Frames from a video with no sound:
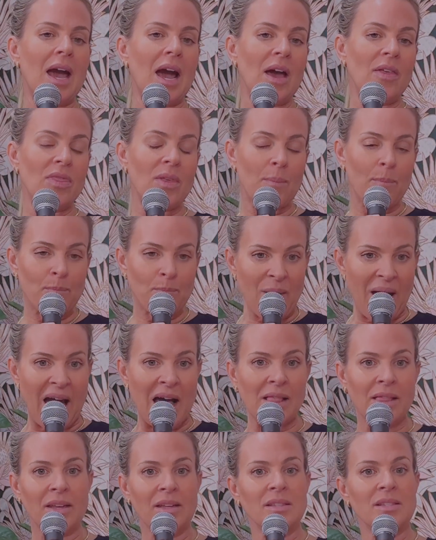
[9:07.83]
The
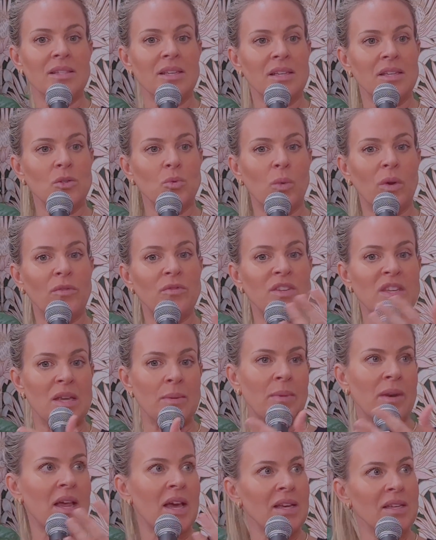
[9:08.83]
balance is we've
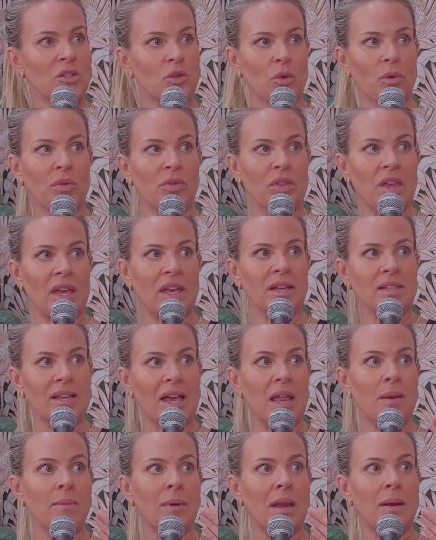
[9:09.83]
demonized certain things
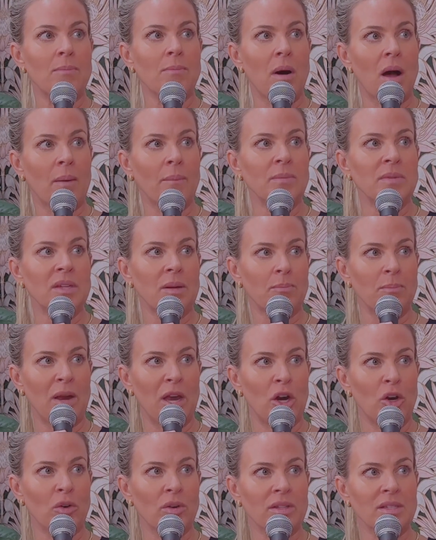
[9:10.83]
and made moms and
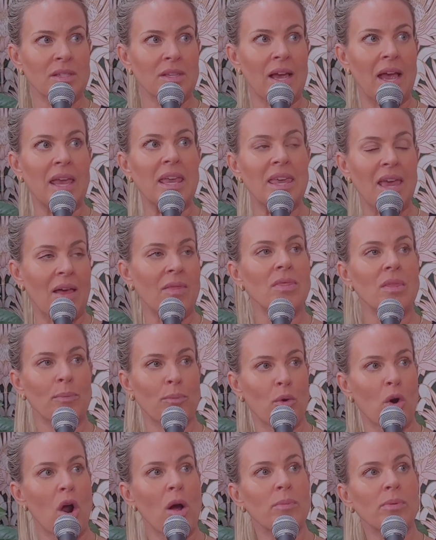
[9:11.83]
parents, again, the
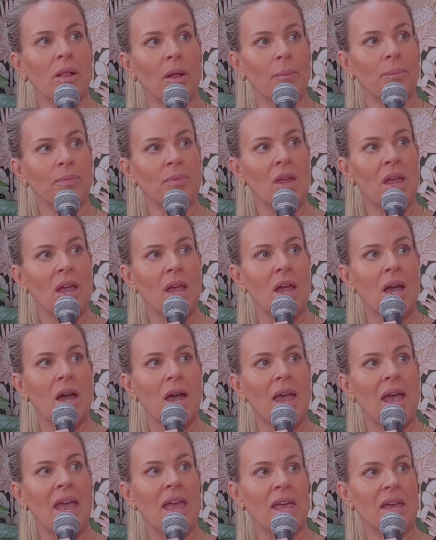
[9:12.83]
problem,
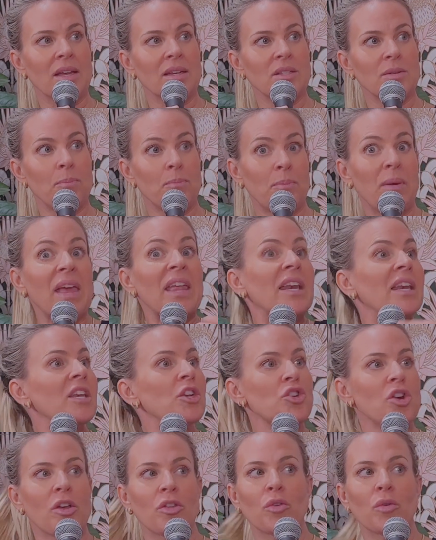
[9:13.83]
and pitted
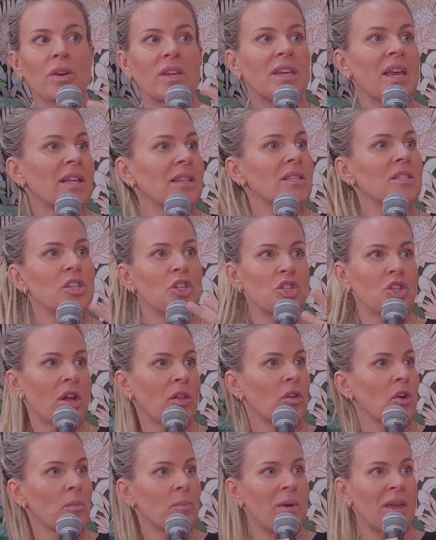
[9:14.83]
each other against each
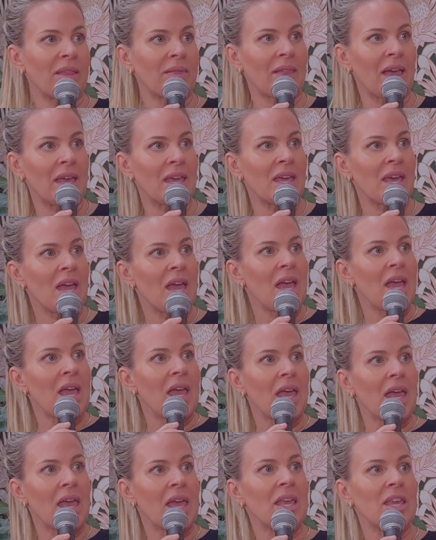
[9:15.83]
other, being like,
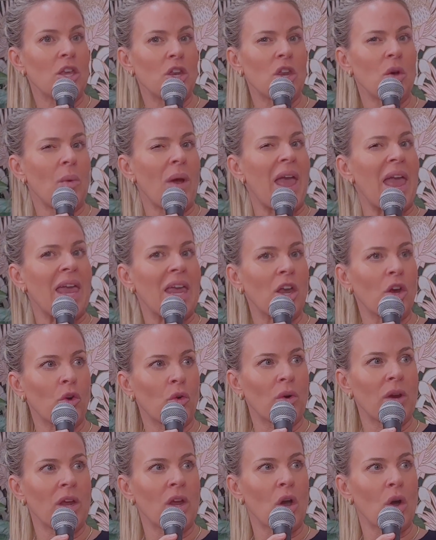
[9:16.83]

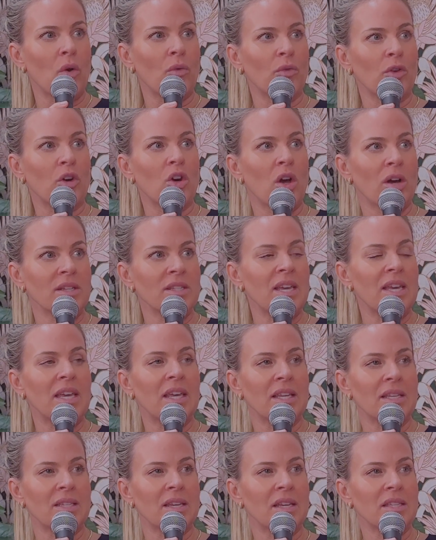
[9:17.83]
angry over not taking
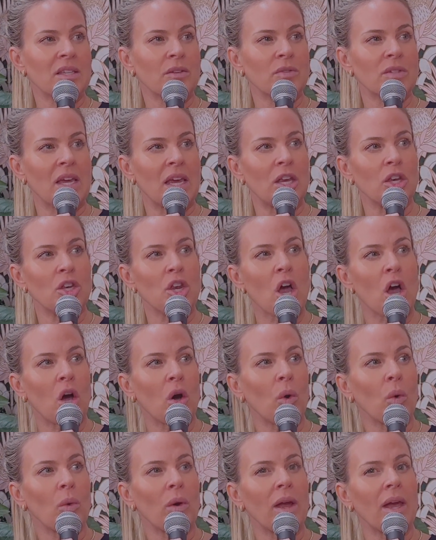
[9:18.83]
a stance of saying
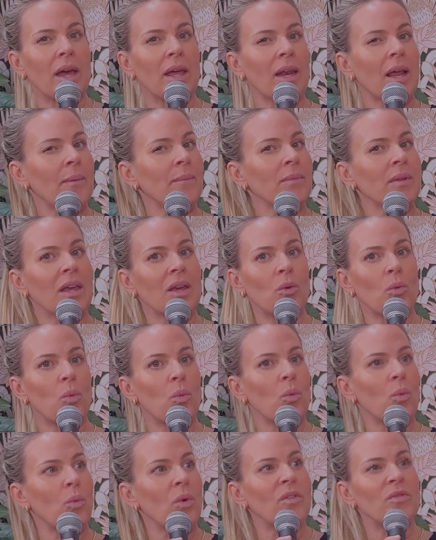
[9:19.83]
no. And I'm like,
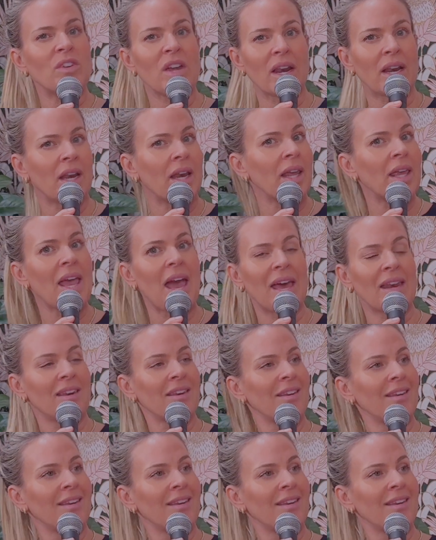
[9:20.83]
we've done it again.